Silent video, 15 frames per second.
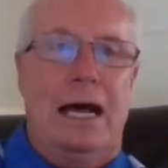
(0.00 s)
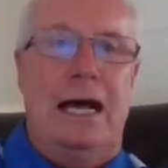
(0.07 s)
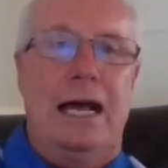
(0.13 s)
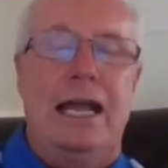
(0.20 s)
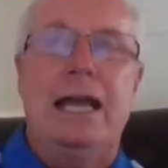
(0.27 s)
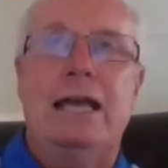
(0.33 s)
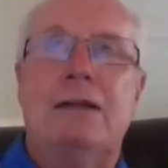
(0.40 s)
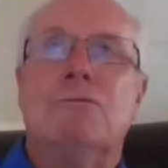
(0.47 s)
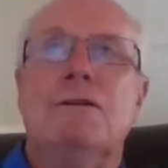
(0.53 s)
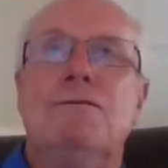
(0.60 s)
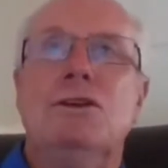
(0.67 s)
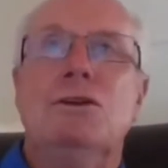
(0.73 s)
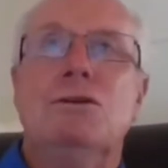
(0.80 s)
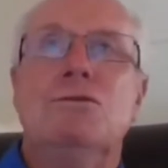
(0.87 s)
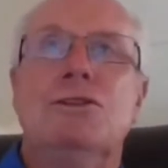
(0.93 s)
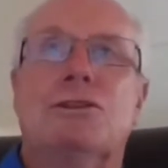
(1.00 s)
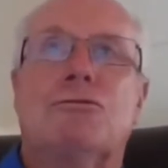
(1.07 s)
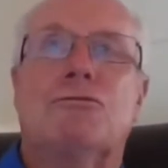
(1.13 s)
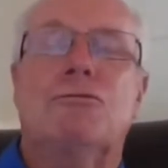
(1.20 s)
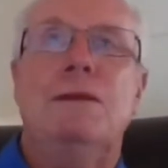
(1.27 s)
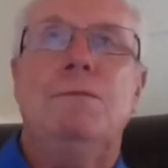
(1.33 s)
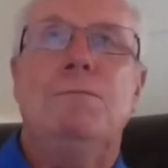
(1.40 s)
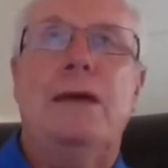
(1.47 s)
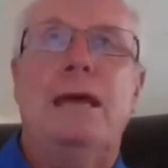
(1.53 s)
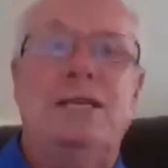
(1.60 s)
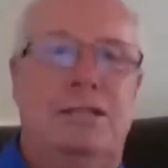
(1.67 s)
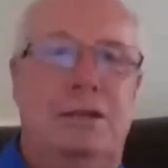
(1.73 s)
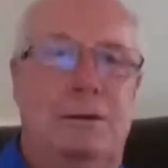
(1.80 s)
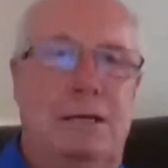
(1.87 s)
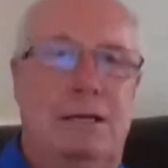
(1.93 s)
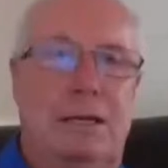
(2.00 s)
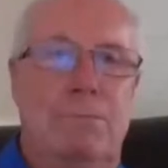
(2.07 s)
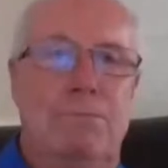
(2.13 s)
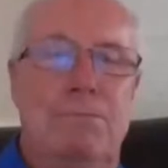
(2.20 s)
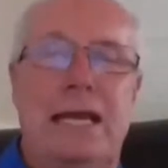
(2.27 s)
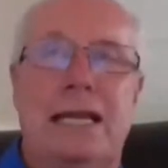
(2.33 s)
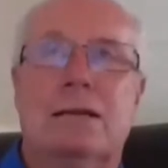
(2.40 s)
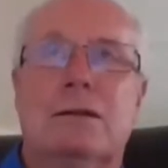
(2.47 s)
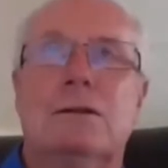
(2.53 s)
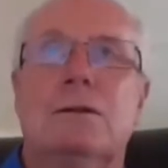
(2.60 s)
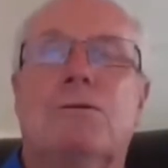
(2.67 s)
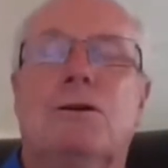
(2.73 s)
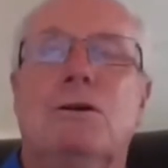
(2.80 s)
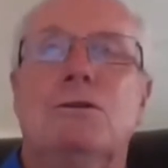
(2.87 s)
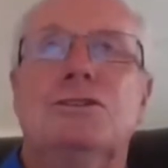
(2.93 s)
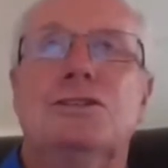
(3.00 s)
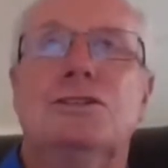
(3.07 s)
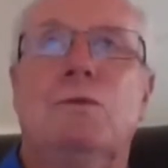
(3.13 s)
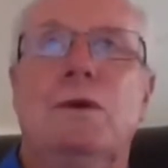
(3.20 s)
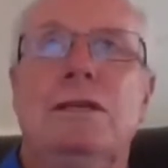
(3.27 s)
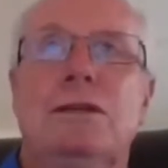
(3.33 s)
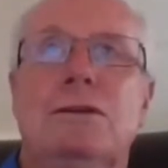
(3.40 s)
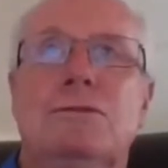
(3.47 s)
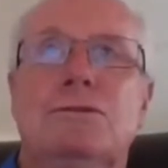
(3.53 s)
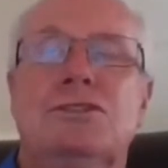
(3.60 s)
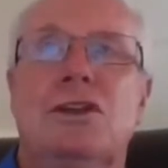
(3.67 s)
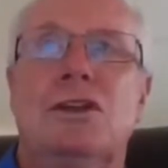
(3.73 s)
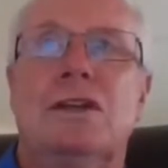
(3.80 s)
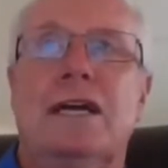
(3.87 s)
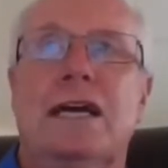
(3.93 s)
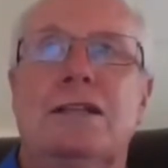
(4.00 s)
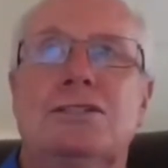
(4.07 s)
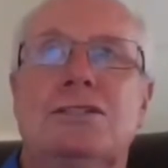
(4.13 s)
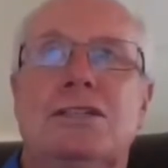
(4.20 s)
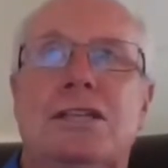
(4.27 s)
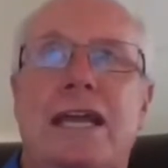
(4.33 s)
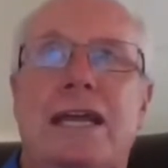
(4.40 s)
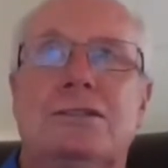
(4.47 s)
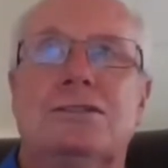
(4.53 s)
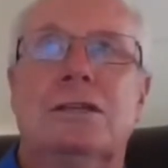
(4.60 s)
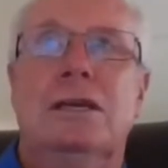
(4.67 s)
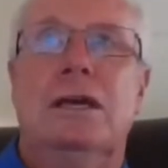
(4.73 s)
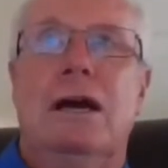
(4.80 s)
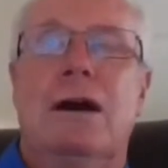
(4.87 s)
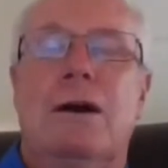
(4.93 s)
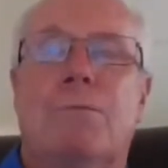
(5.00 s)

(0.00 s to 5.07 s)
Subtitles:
and review the three basic medical approaches we use in the United States,